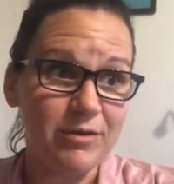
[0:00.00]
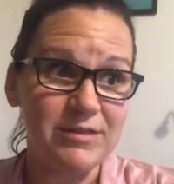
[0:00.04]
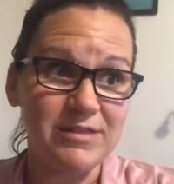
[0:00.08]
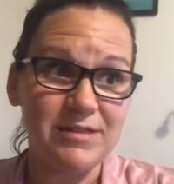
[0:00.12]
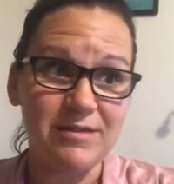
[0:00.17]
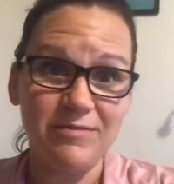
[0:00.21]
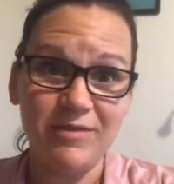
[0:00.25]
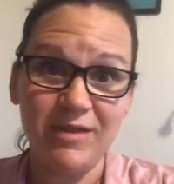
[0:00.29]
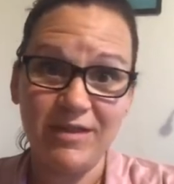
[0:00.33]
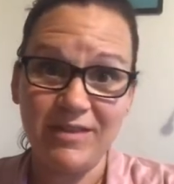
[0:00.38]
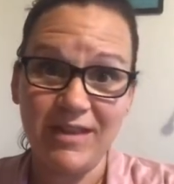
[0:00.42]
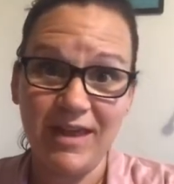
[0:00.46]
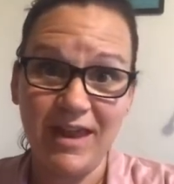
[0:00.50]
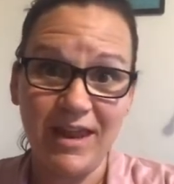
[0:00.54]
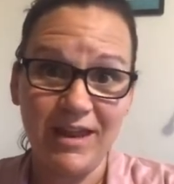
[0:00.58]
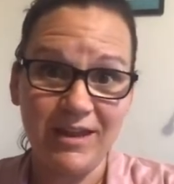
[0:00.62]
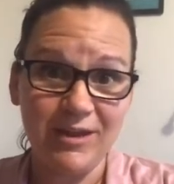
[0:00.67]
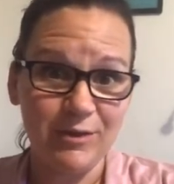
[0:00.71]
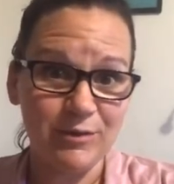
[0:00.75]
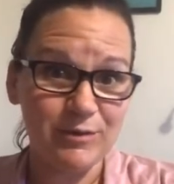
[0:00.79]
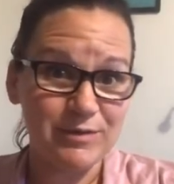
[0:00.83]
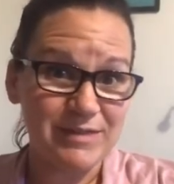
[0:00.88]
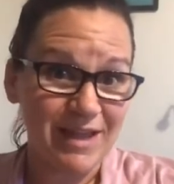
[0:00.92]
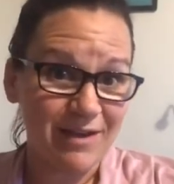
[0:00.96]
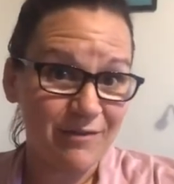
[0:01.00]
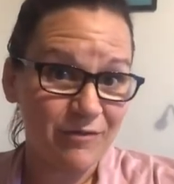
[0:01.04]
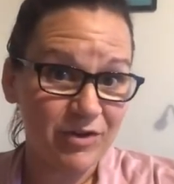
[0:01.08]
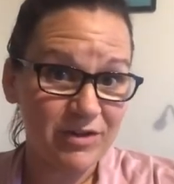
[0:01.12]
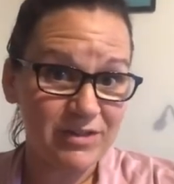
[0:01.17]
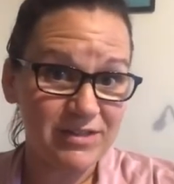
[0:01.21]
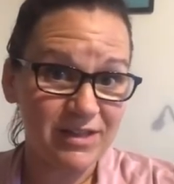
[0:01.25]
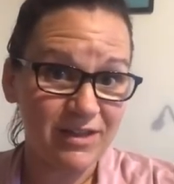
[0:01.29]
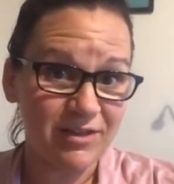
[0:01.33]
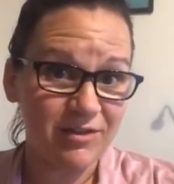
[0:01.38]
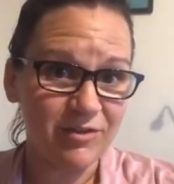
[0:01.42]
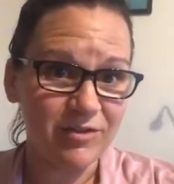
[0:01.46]
It's something that I use
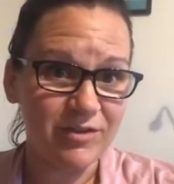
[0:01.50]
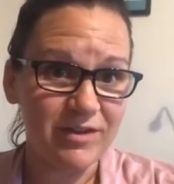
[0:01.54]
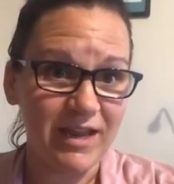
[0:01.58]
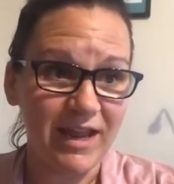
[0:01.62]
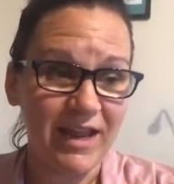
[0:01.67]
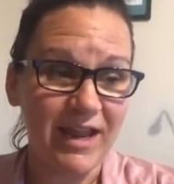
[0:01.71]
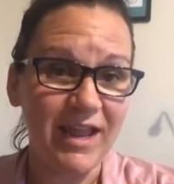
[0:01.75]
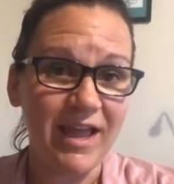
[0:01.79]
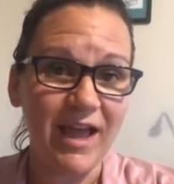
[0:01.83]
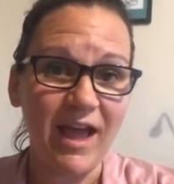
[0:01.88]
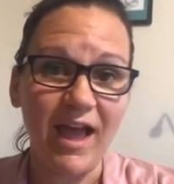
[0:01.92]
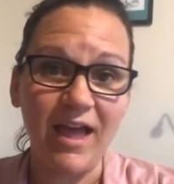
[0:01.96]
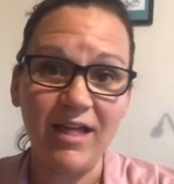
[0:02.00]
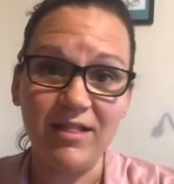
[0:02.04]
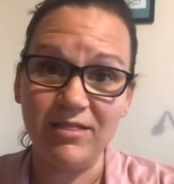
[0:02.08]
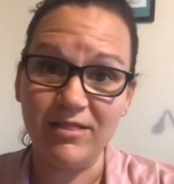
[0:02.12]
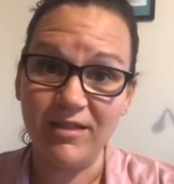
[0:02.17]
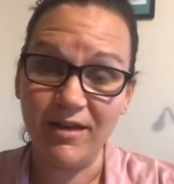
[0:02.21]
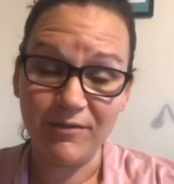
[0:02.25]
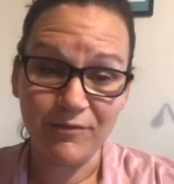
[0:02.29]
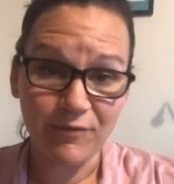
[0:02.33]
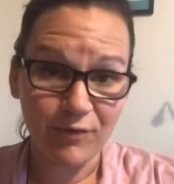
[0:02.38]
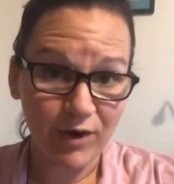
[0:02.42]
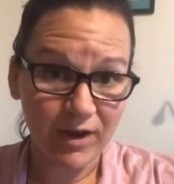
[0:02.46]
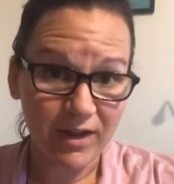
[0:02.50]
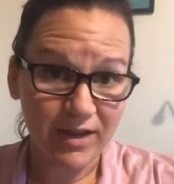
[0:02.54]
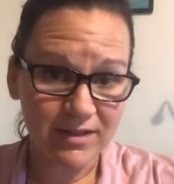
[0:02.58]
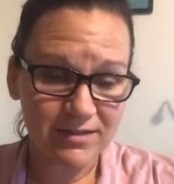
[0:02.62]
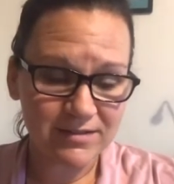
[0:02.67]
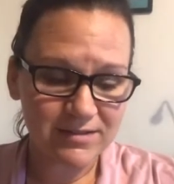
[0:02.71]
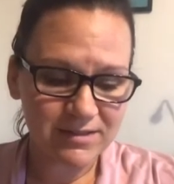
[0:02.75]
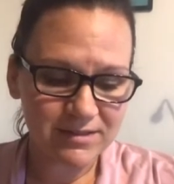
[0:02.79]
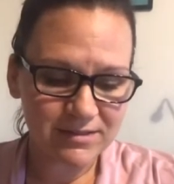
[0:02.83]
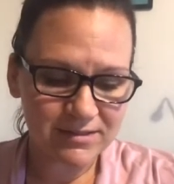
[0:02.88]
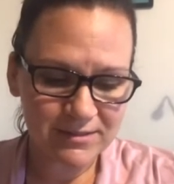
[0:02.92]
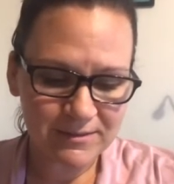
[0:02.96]
every single day. I love
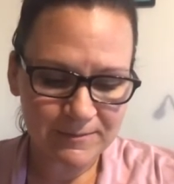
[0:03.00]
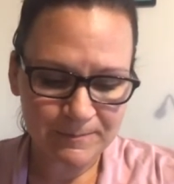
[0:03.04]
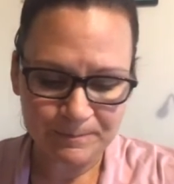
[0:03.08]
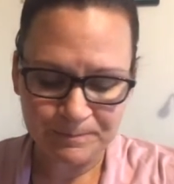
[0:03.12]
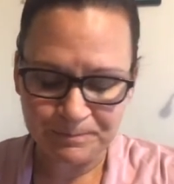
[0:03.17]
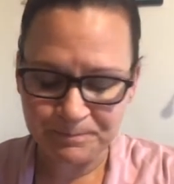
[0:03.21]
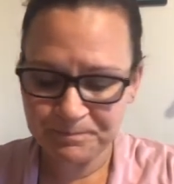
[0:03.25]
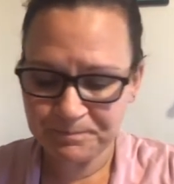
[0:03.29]
frankincense.